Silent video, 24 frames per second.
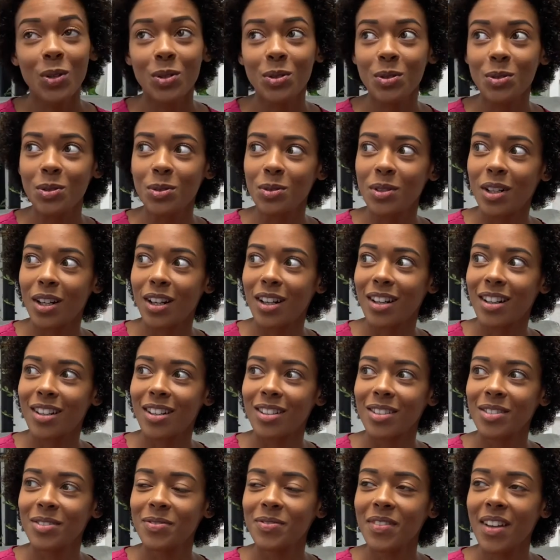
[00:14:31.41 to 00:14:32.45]
Ooh,
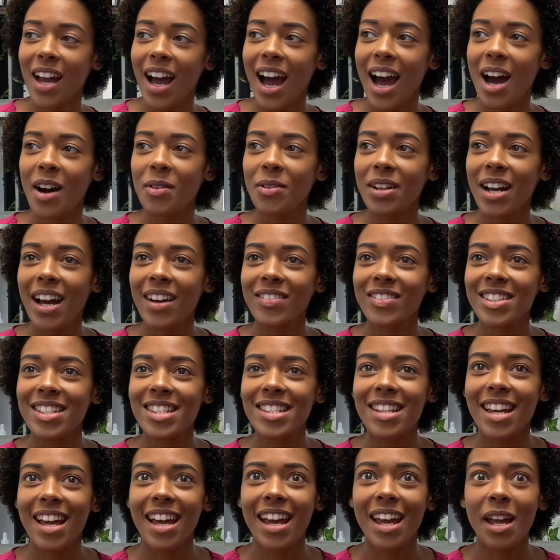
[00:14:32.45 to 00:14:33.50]
girl. I would have to
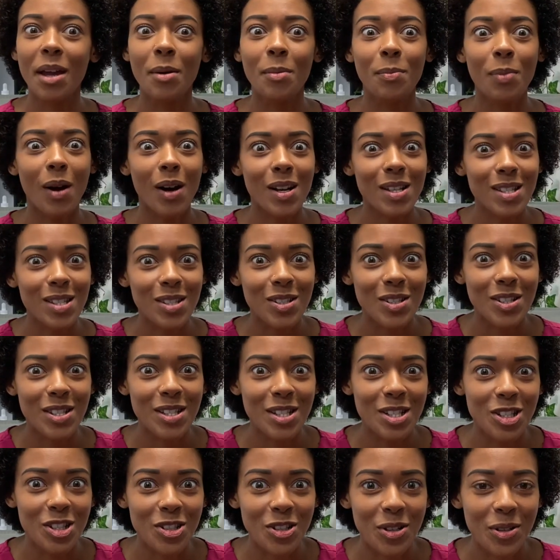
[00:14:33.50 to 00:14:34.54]
say imposter
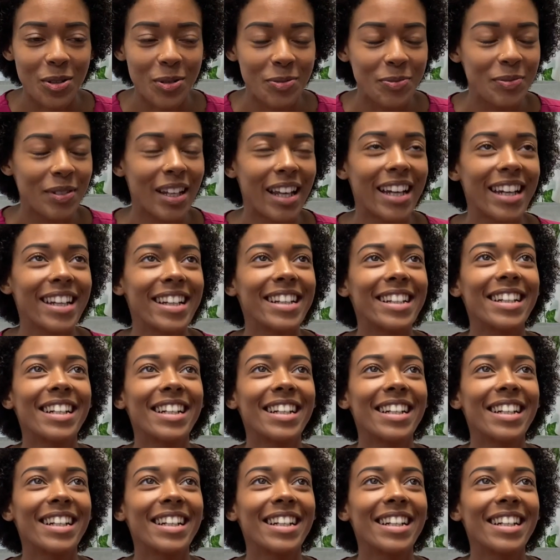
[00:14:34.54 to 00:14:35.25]
syndrome. Like